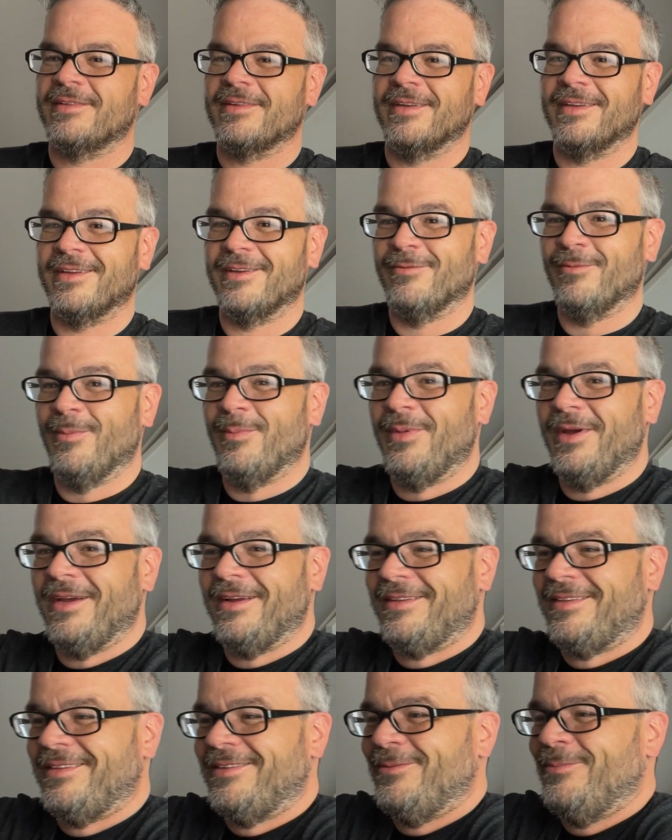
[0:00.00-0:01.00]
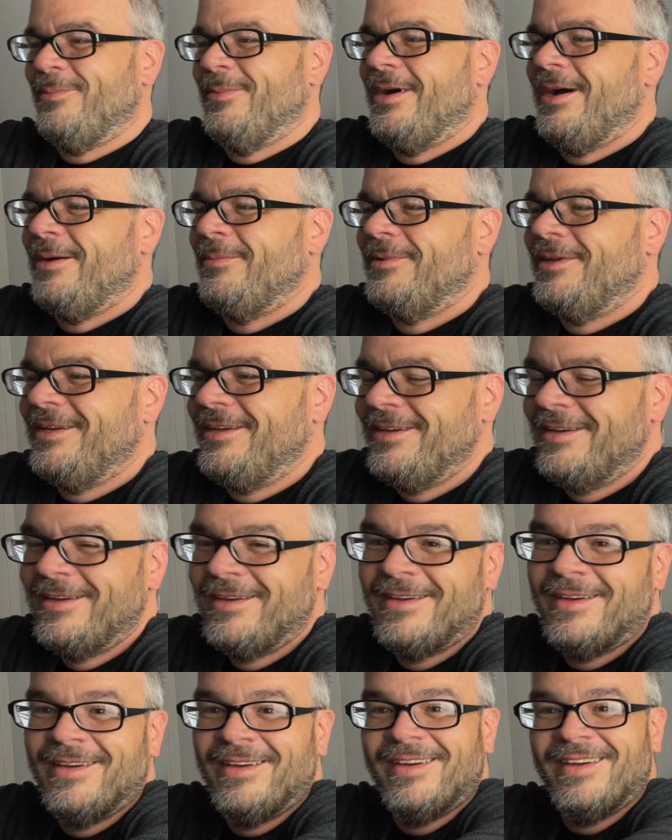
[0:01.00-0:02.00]
gonna give them back to Mommy.
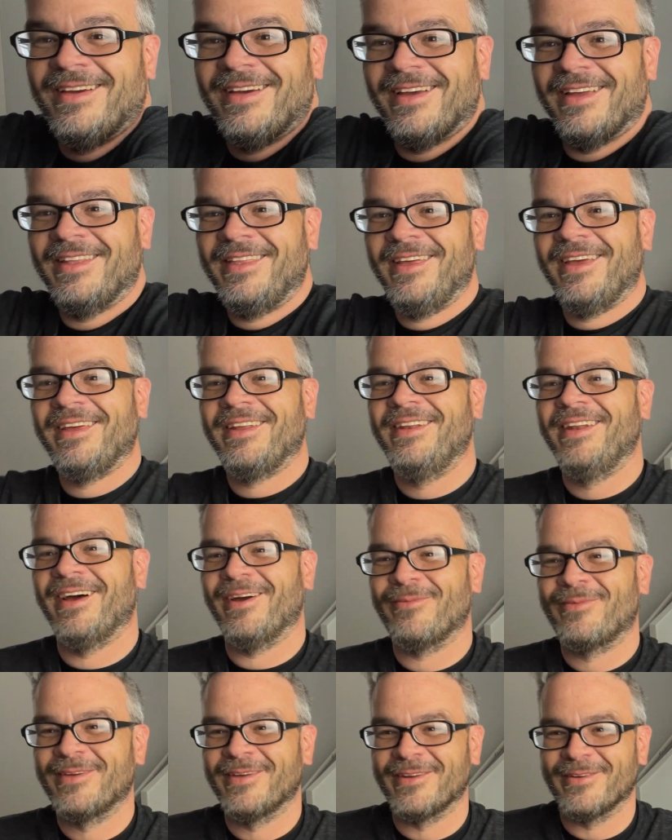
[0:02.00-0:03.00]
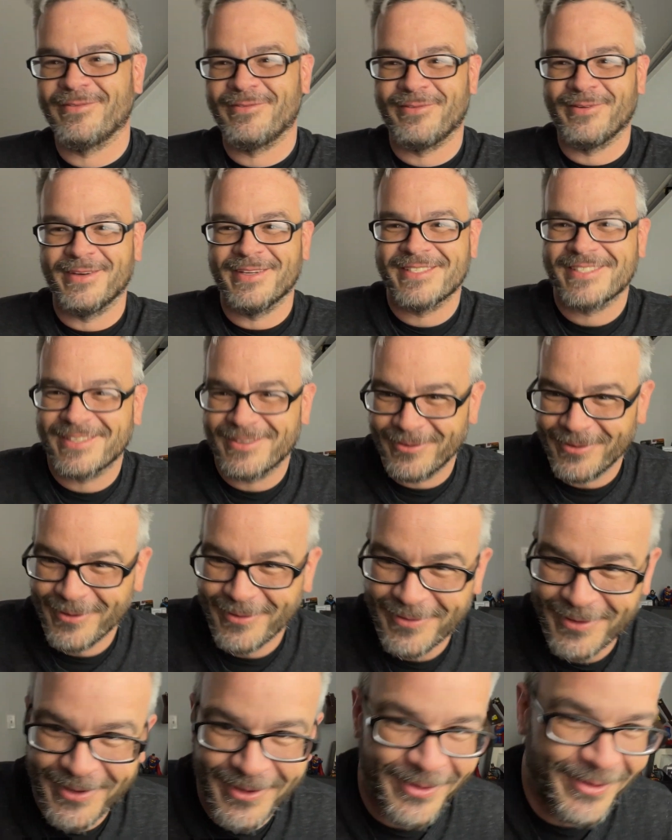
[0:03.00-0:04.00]
And then I'm gonna finish the
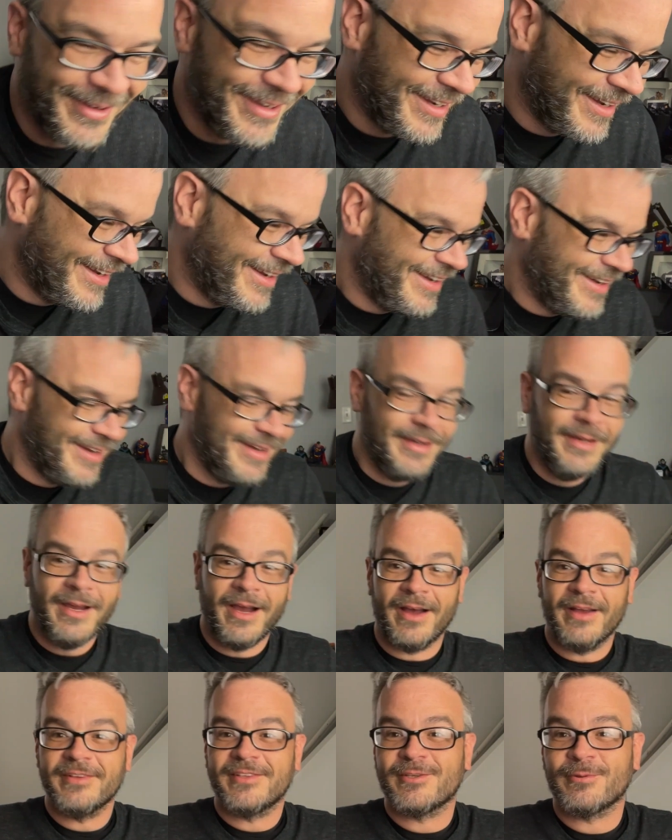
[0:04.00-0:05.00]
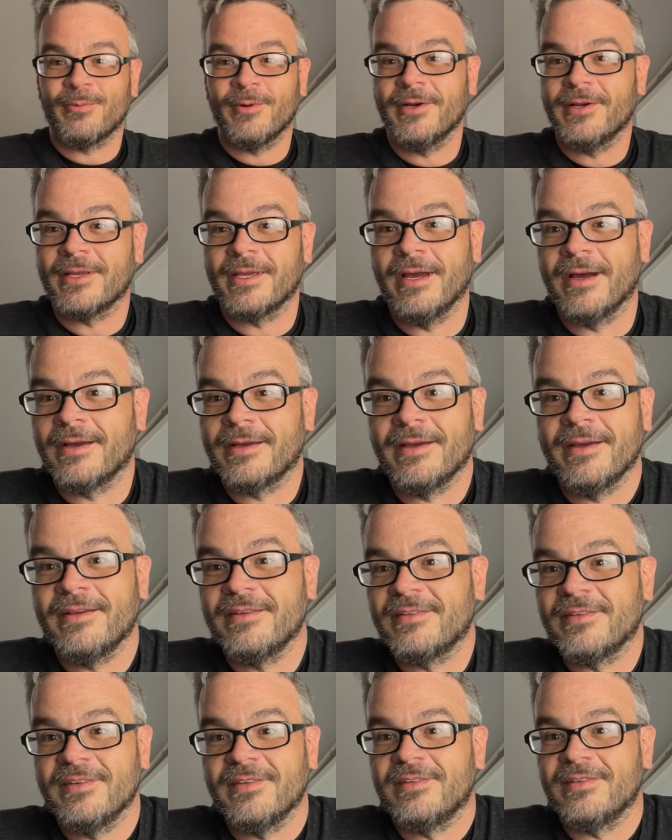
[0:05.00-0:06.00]
review. I swear to God,
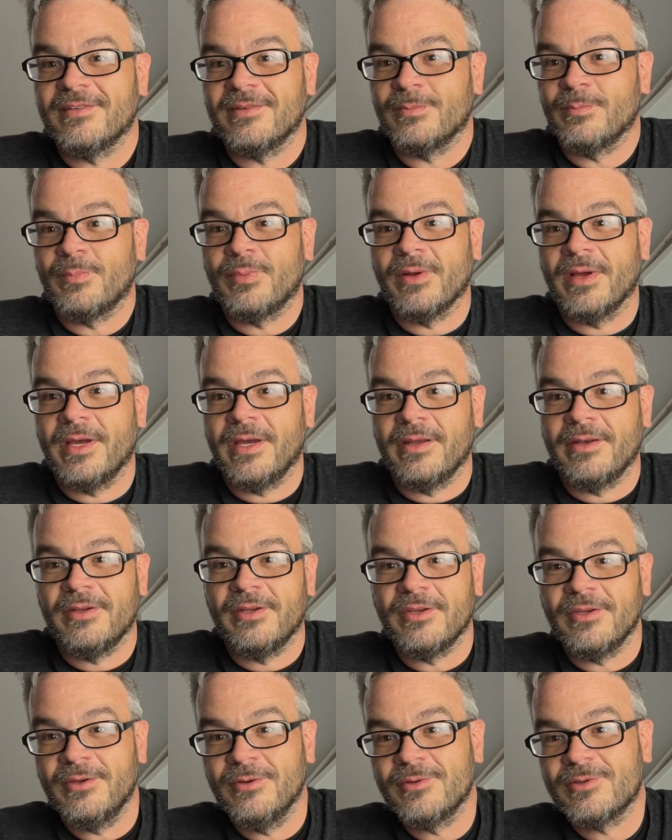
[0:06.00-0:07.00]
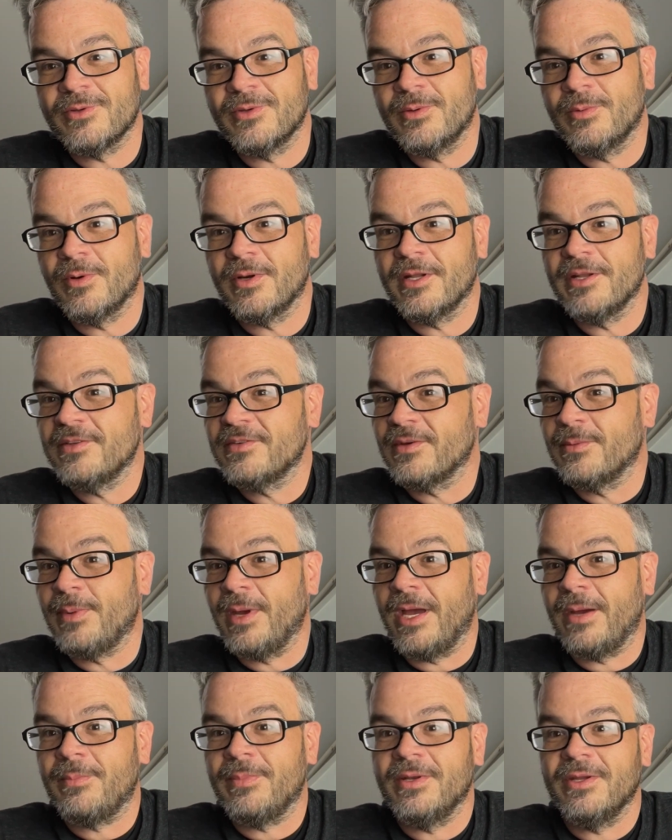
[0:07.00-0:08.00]
guys, this isn't planned. Usually what ends up
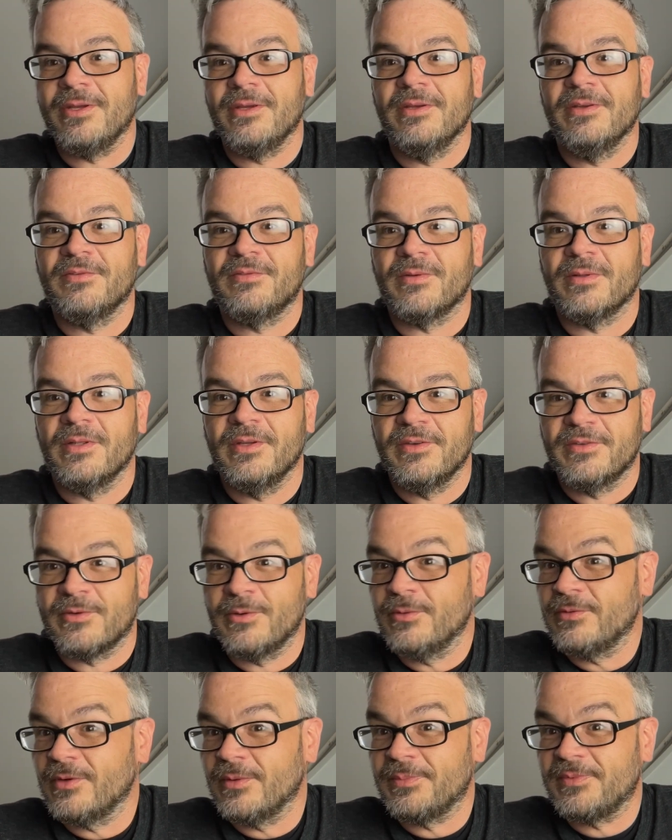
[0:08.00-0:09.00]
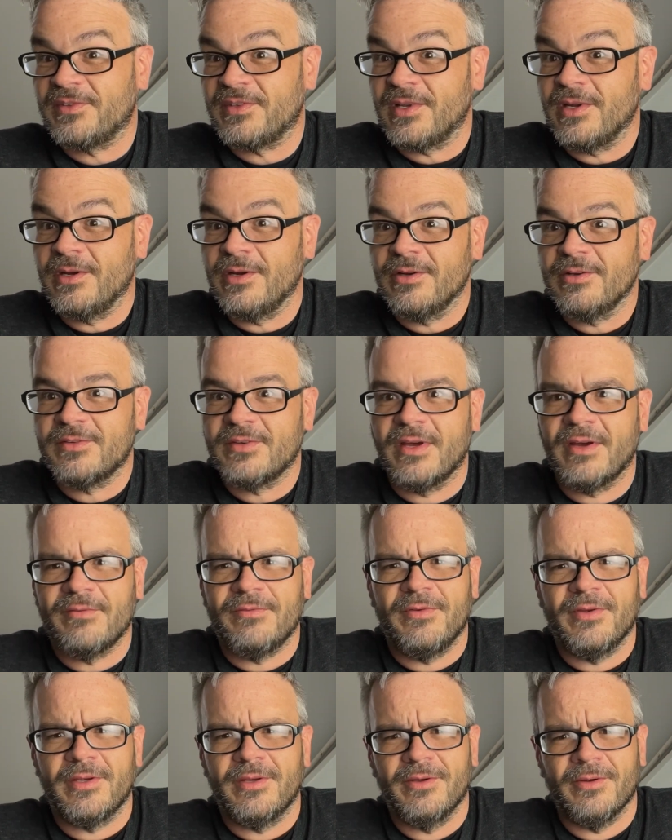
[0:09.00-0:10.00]
happening is Liz goes upstairs. I
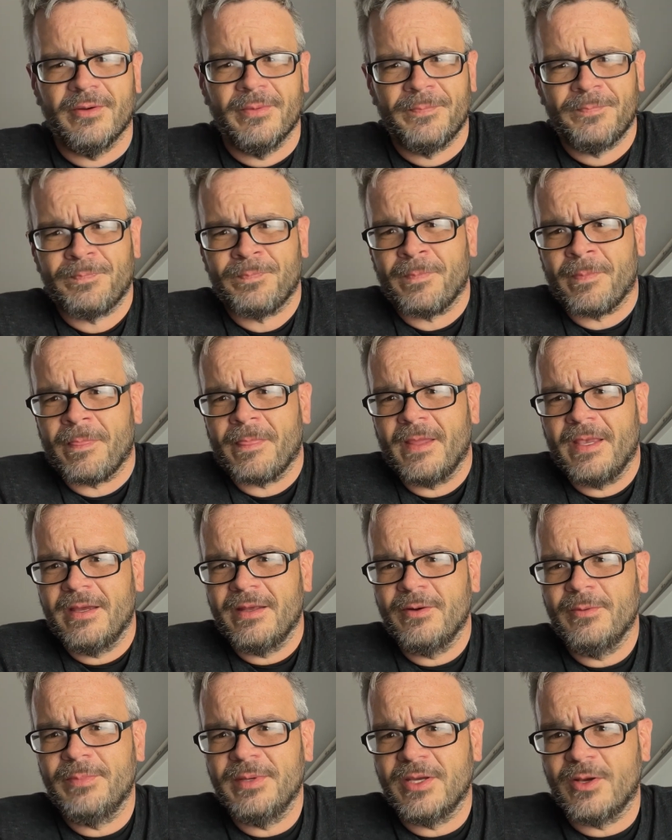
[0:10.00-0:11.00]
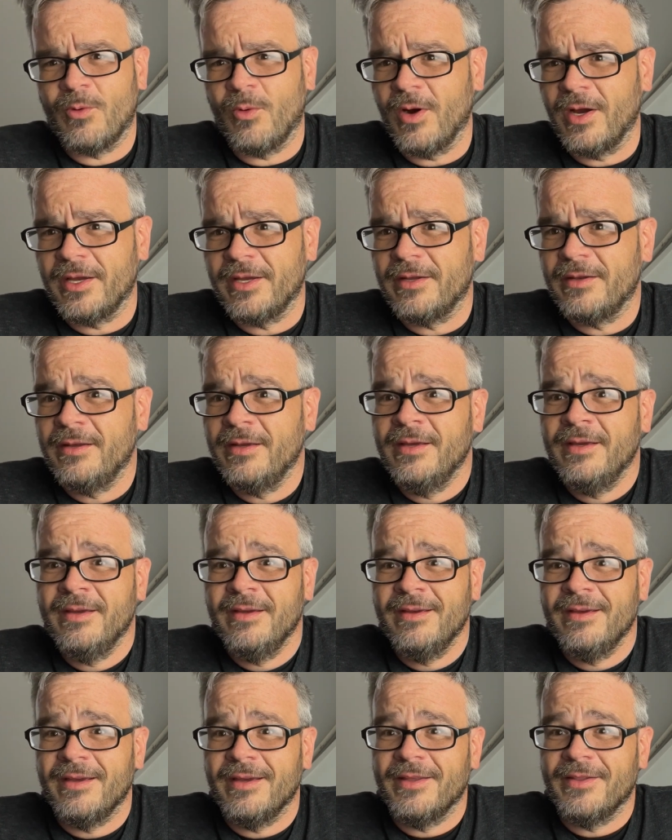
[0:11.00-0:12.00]
figure it'll be quiet,
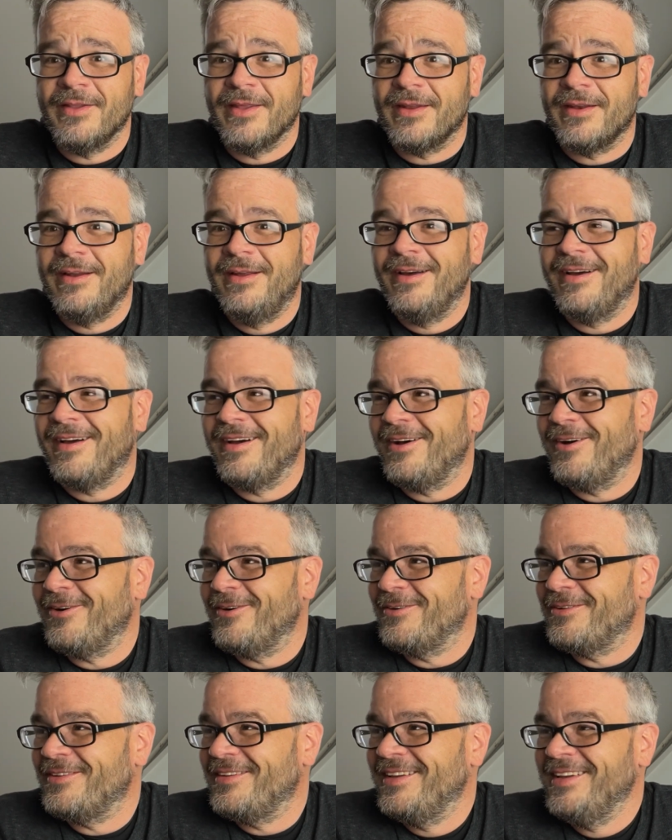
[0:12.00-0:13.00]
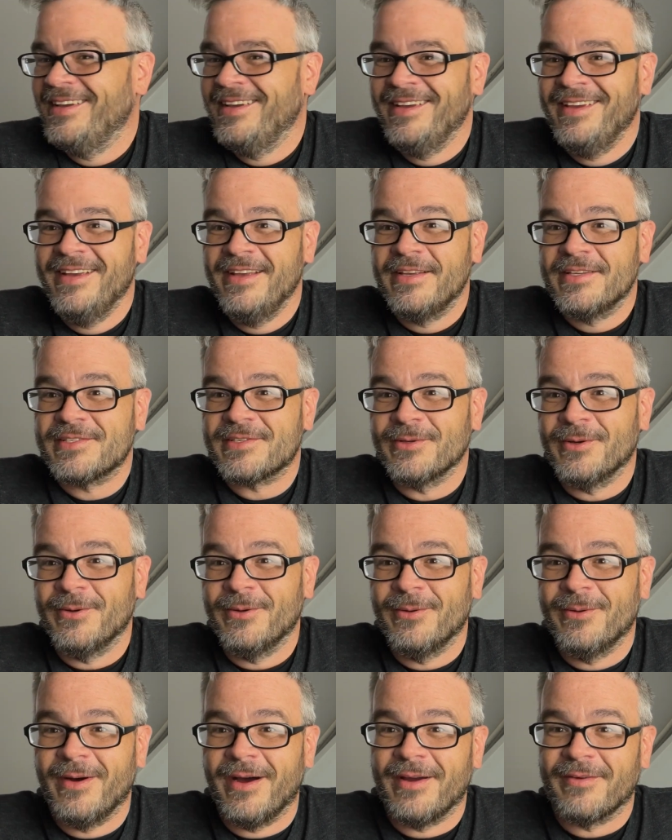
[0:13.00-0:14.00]
and then
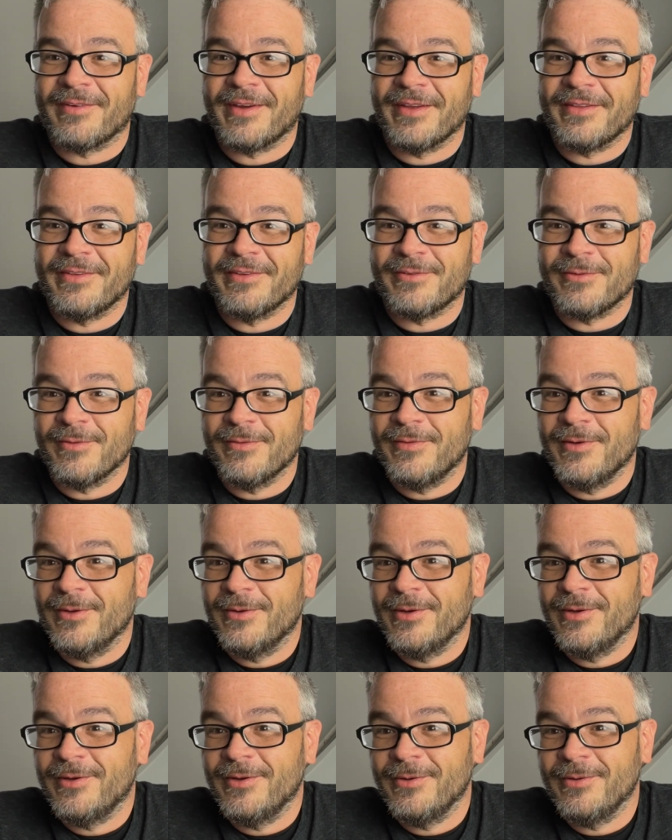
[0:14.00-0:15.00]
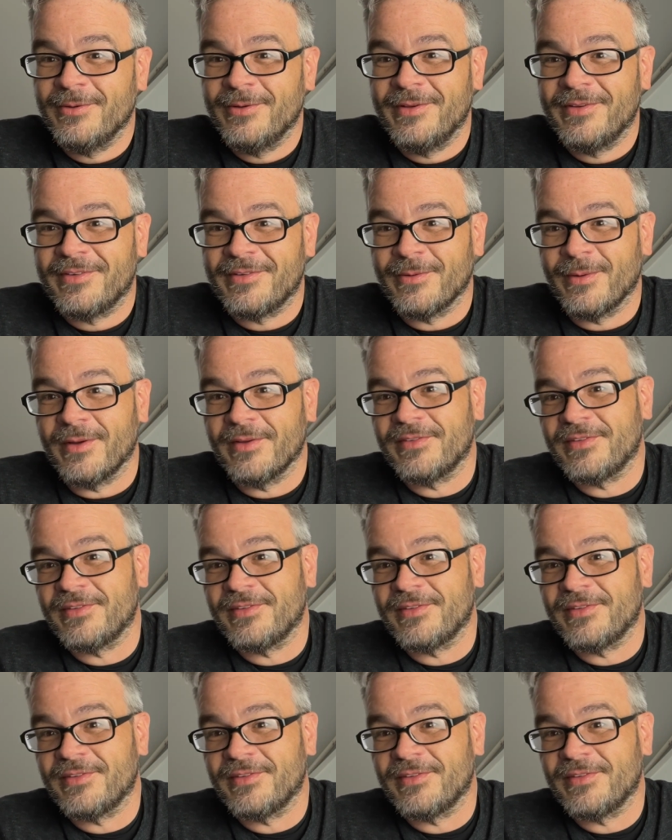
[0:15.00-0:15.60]
so I've got this review to do, so I'll